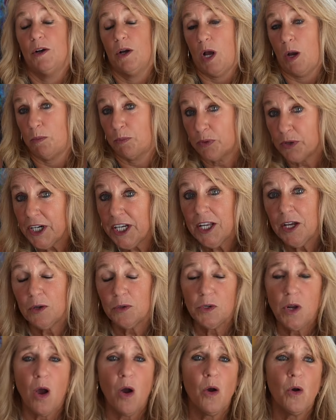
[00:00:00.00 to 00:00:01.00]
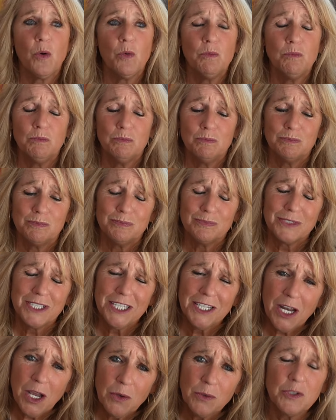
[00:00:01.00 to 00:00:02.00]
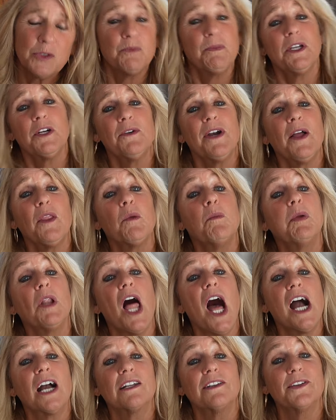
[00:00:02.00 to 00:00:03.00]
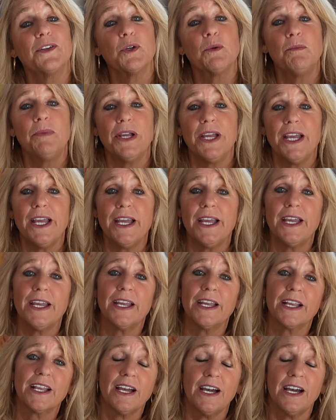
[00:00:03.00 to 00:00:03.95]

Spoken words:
A pre-owned home, has been around the block a little bit,